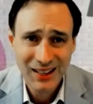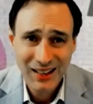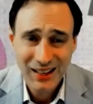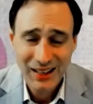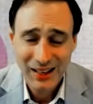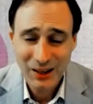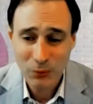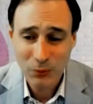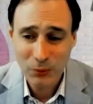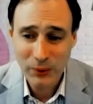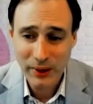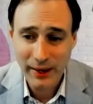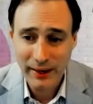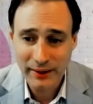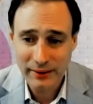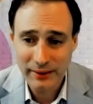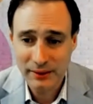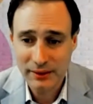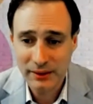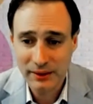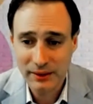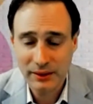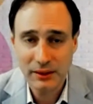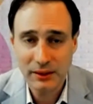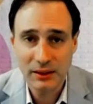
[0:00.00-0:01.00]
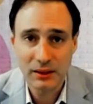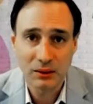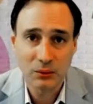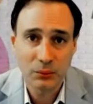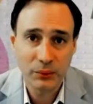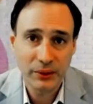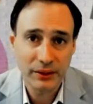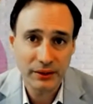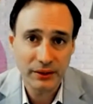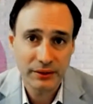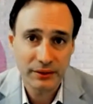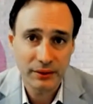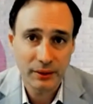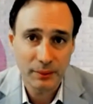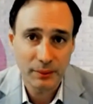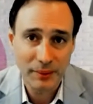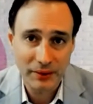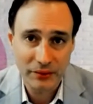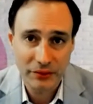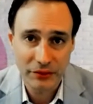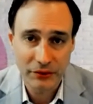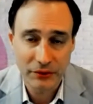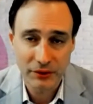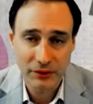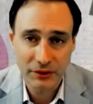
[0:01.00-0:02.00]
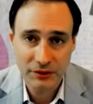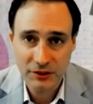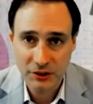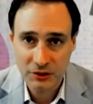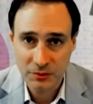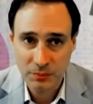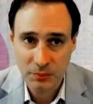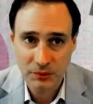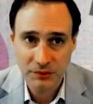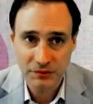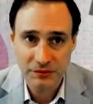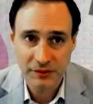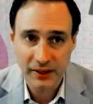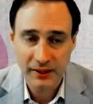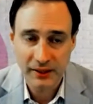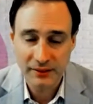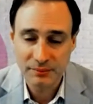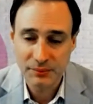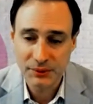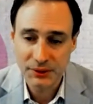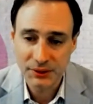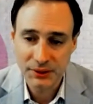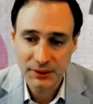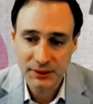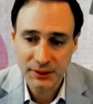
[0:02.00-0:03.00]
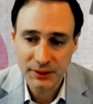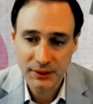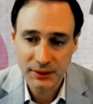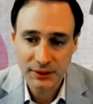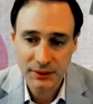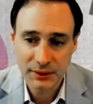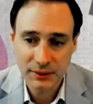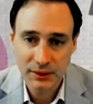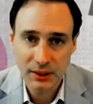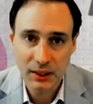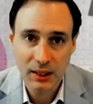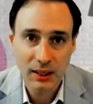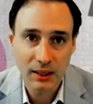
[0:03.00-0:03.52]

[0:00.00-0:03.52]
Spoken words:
and we ended the year with about 36.5 million in